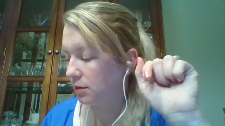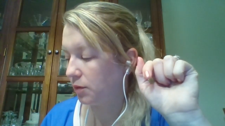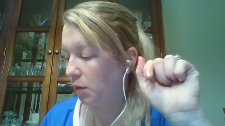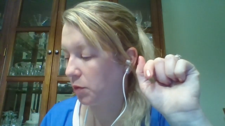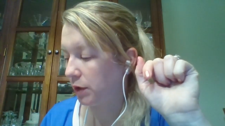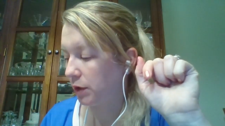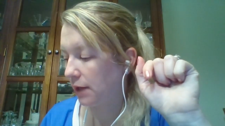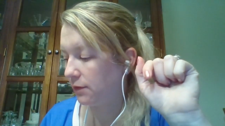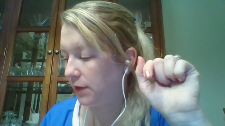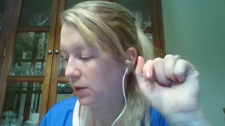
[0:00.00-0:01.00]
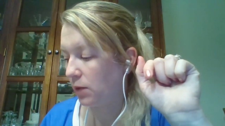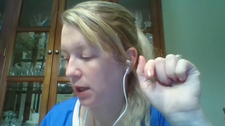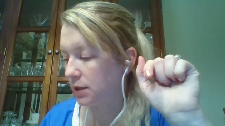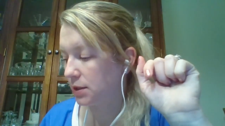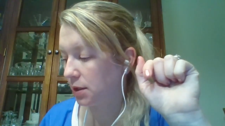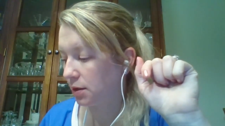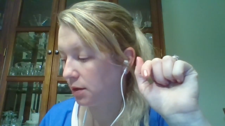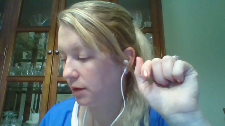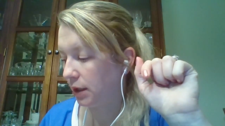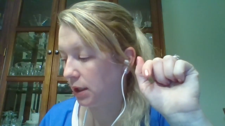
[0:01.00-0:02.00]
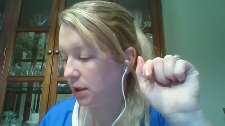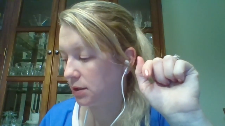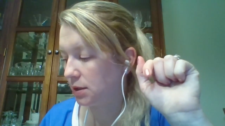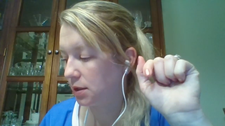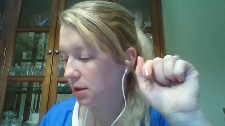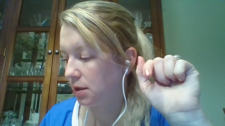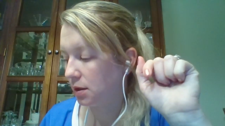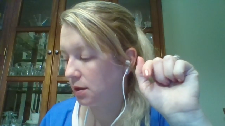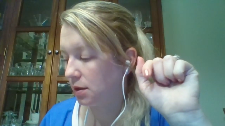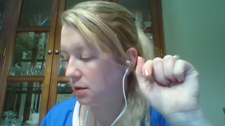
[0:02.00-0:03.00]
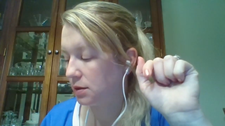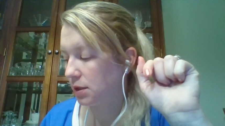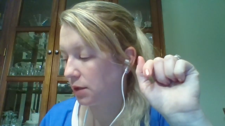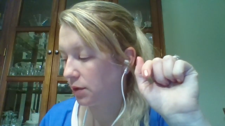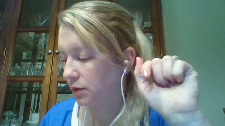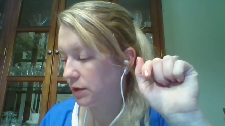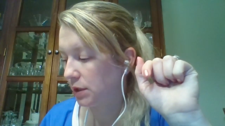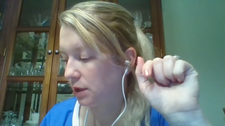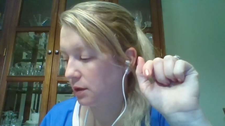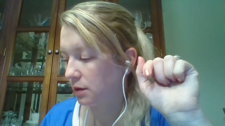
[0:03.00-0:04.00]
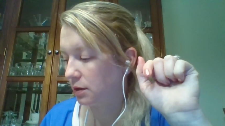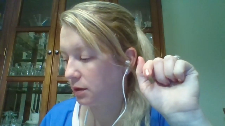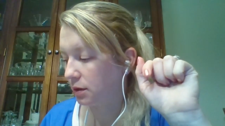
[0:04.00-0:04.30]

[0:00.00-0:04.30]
Remember that Vy0 is 0 still.